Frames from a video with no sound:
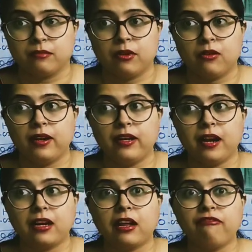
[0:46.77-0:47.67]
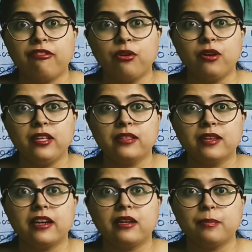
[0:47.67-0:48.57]
Alright, data flow
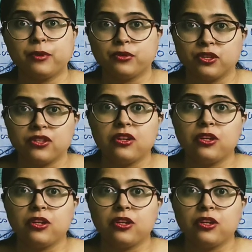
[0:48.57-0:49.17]
inside the processor